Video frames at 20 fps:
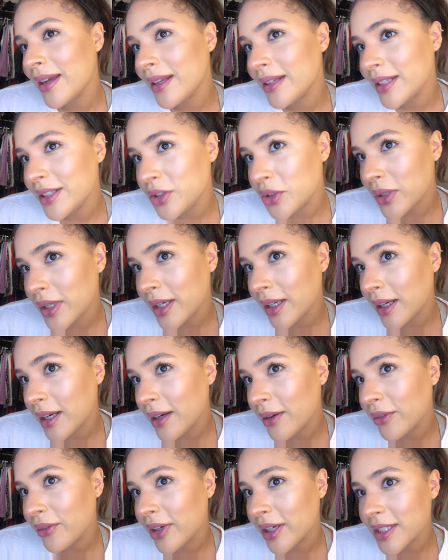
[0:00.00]
I did try to
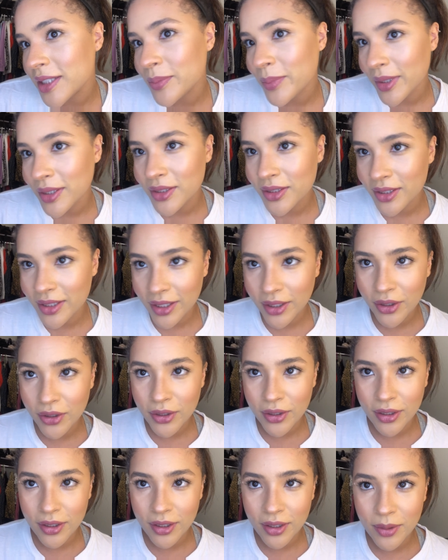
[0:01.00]
cover it as best as I
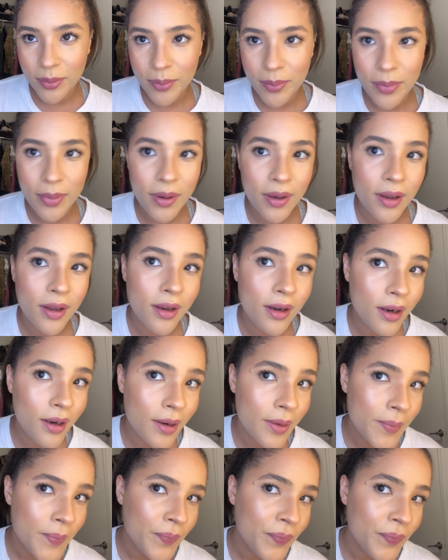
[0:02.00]
could, but